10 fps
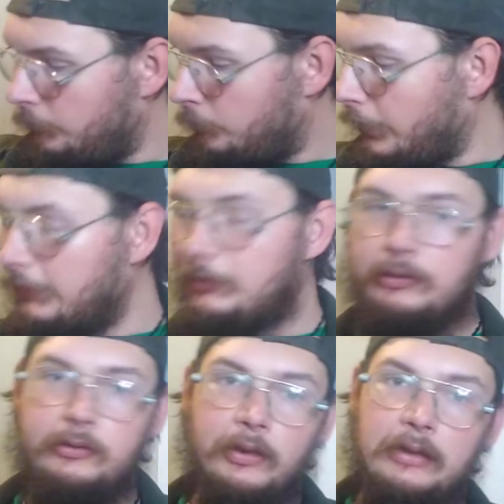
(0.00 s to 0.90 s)

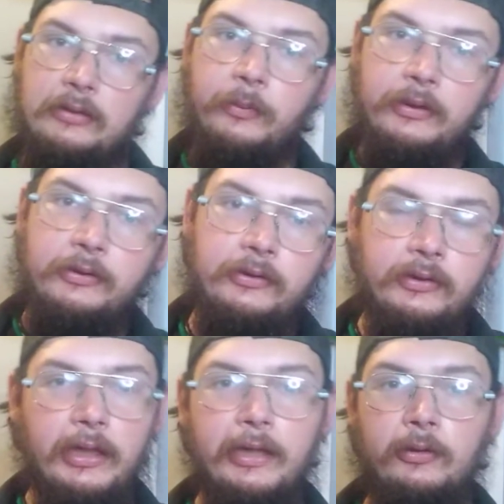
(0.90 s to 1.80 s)
ratchet to actually make sure it's
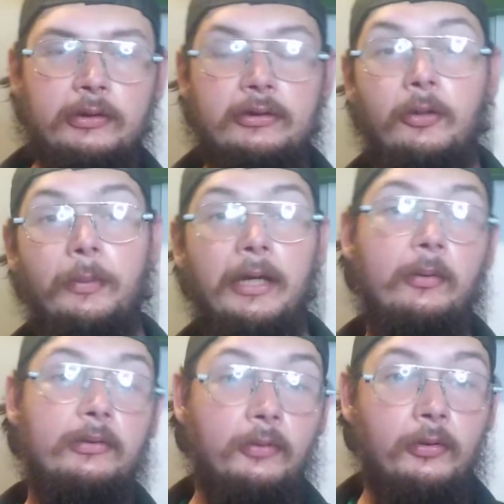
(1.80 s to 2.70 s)
tight, or just go back
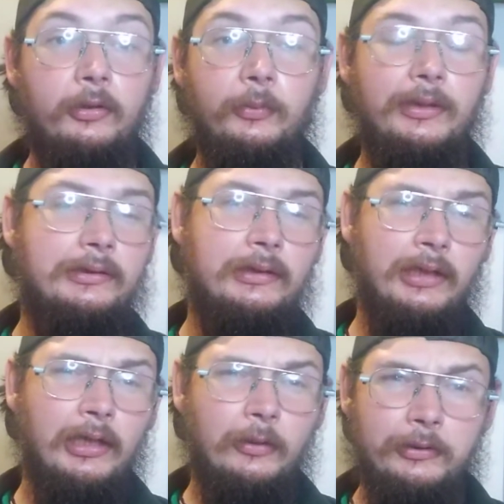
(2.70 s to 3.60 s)
with a torque wrench,
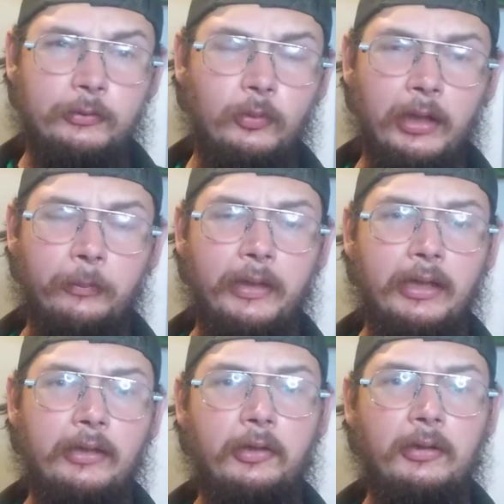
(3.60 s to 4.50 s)
which is what I'm
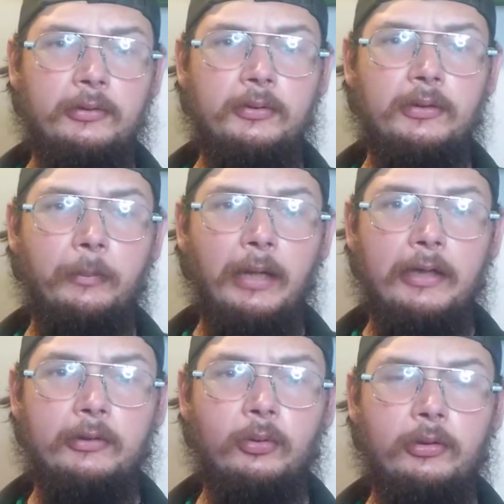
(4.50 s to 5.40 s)
planning to do as soon as I buy
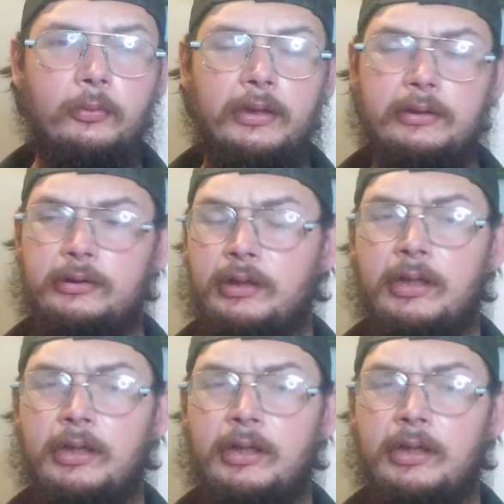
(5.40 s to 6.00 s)
a torque wrench.